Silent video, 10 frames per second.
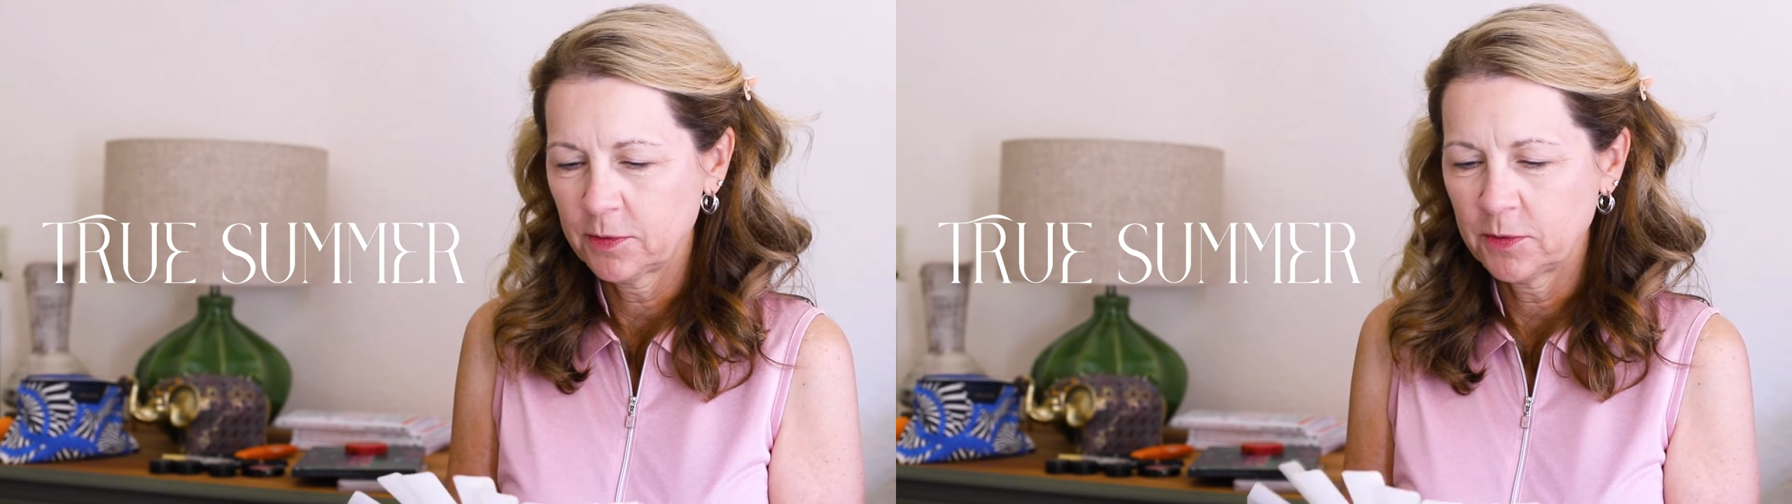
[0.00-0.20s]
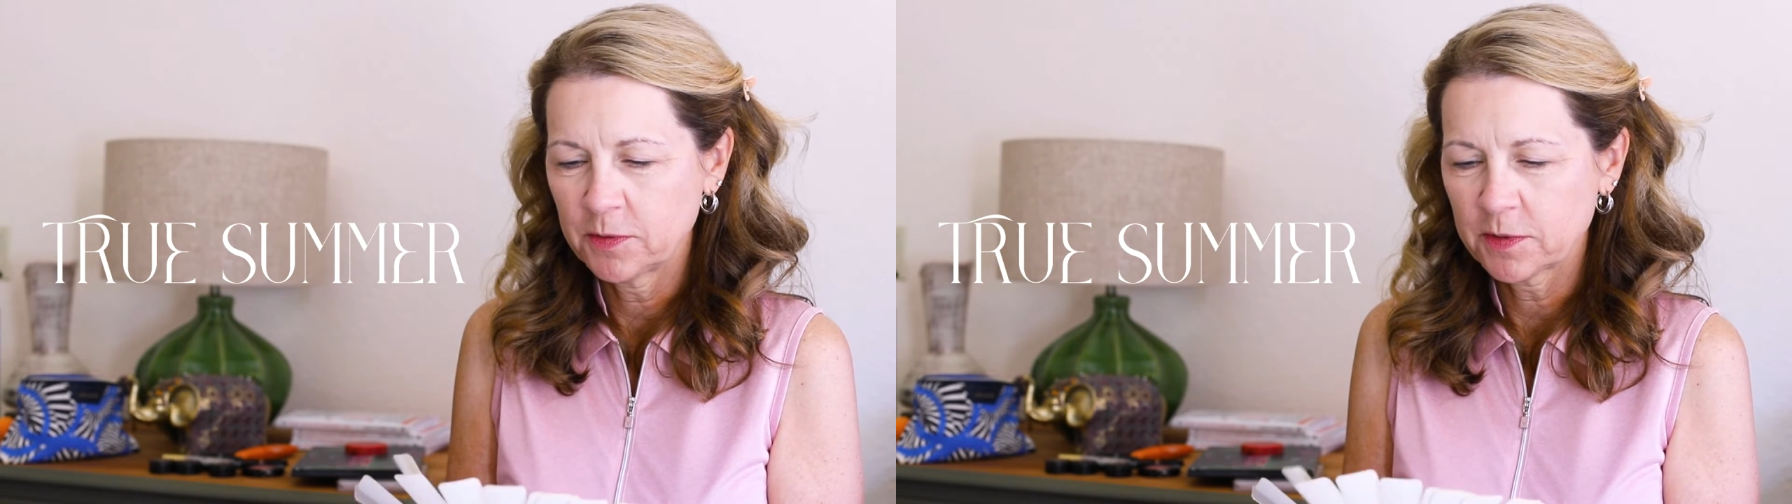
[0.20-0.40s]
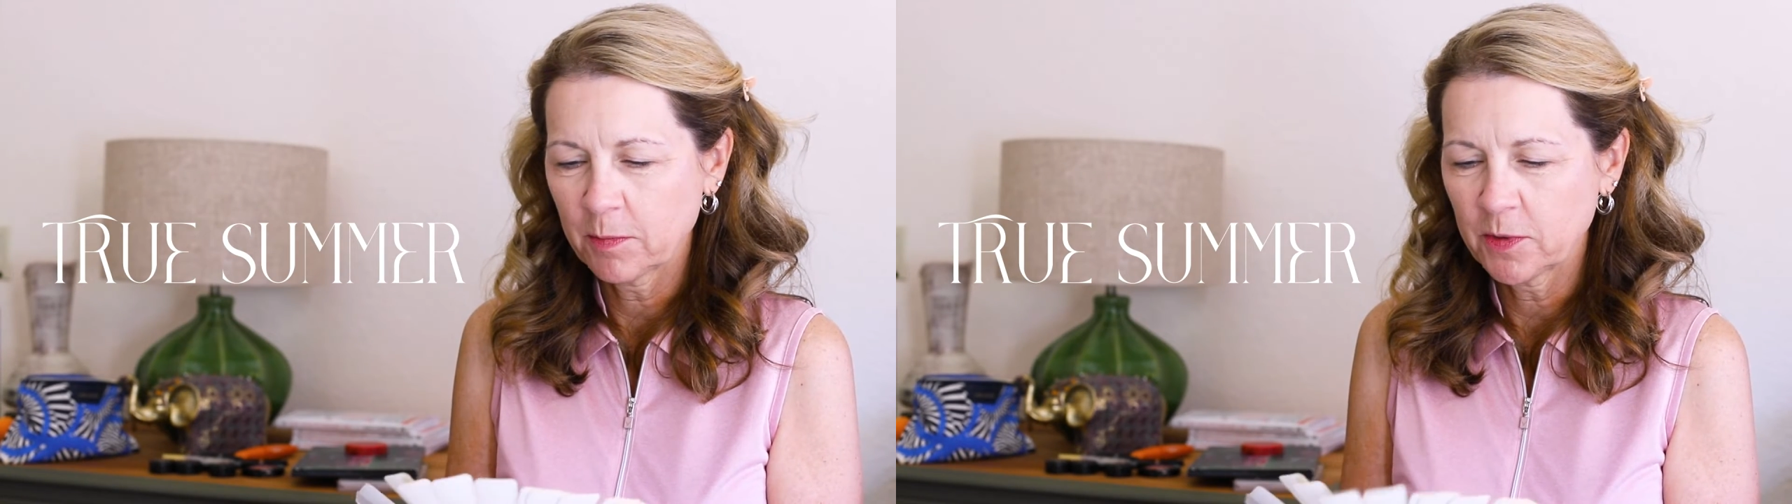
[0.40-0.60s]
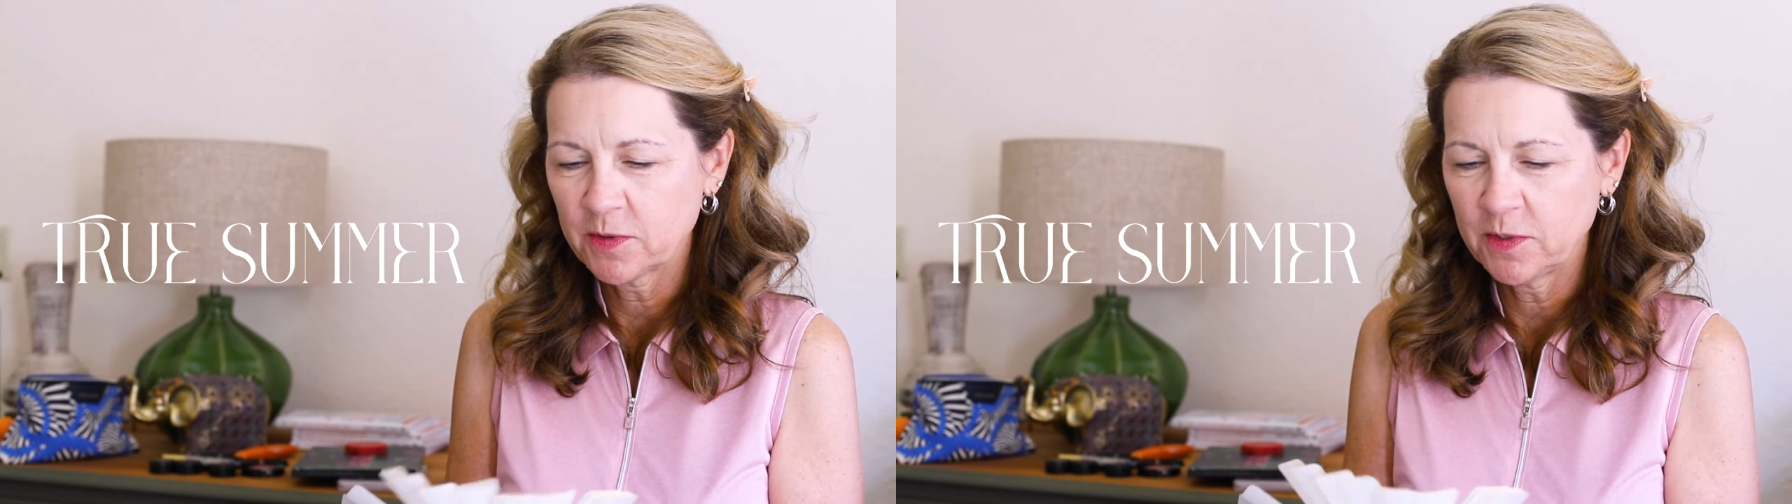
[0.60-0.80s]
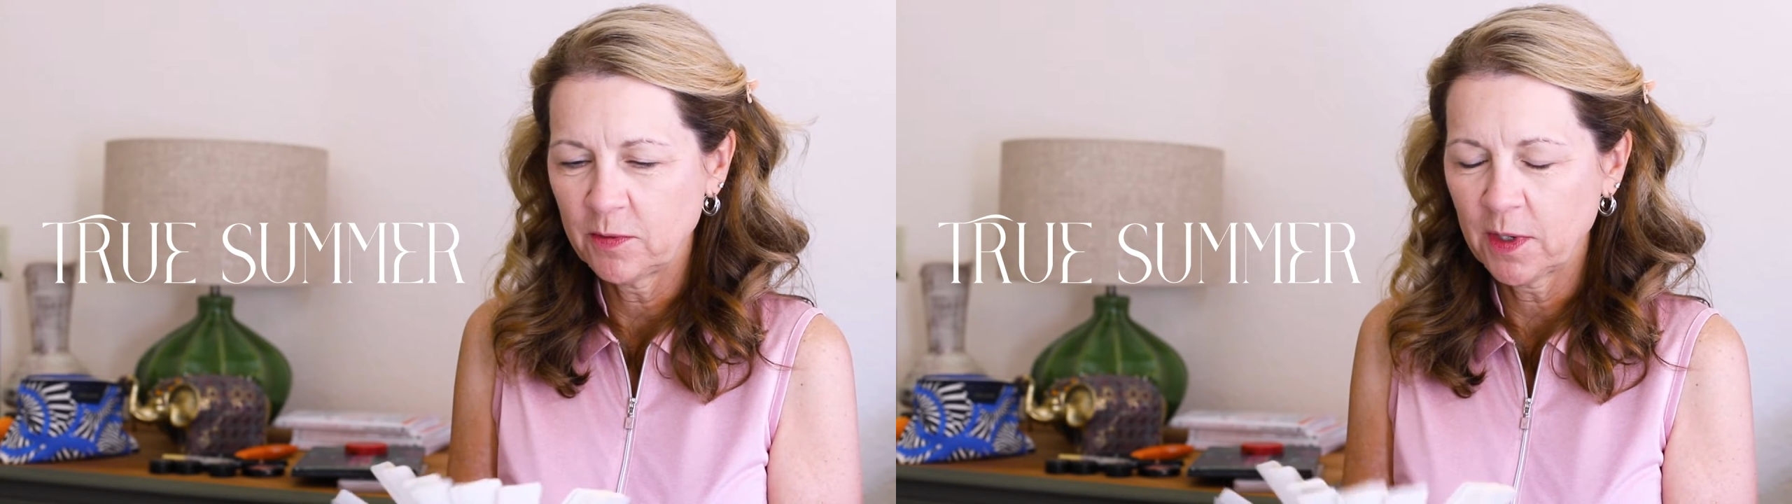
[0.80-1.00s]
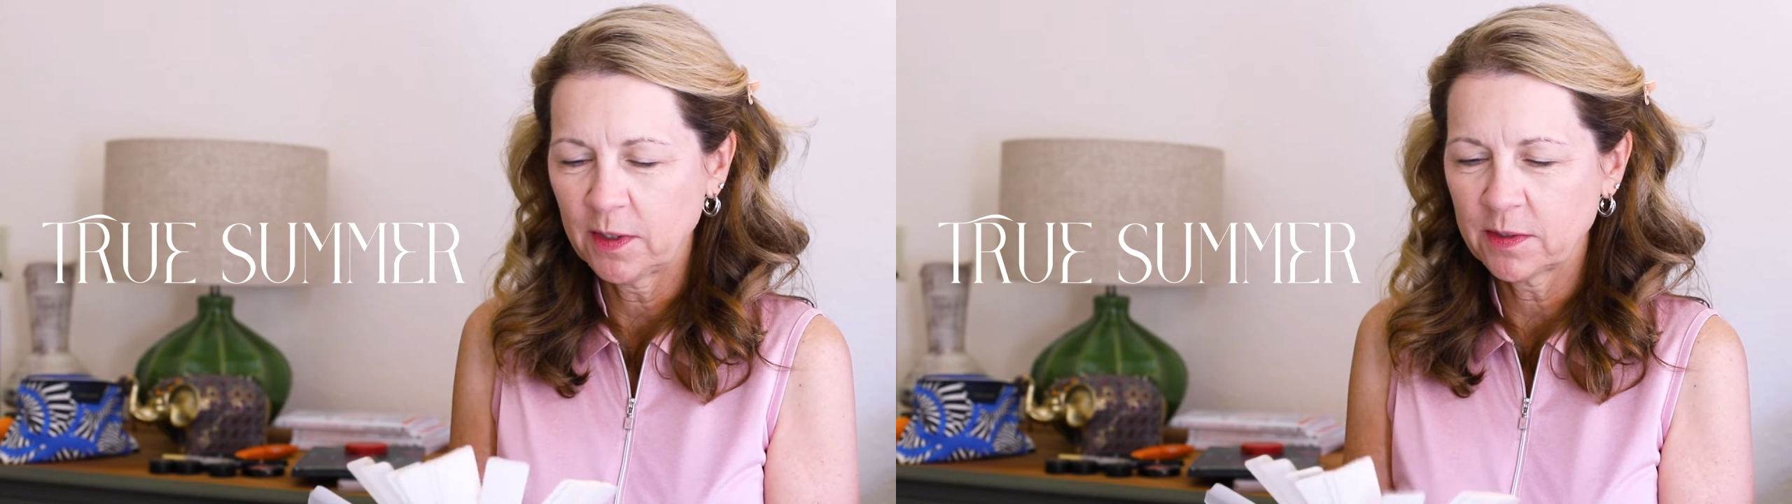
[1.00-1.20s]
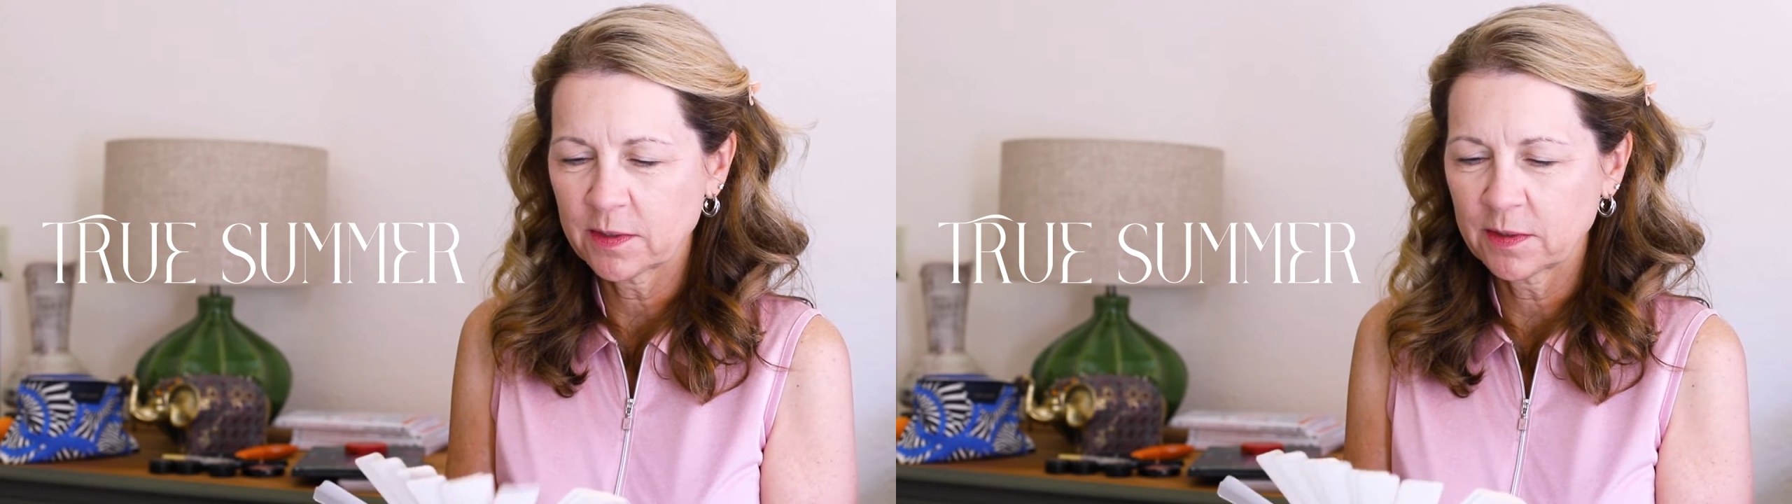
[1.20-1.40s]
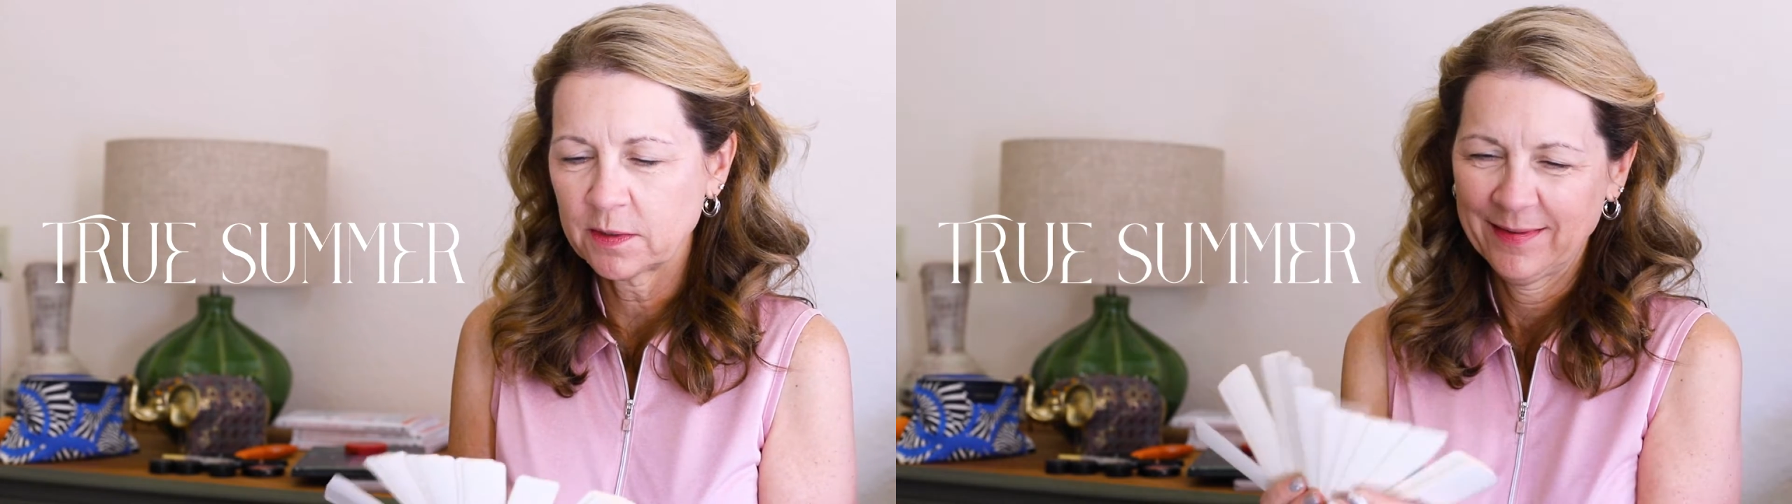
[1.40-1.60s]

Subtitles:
True summers unite.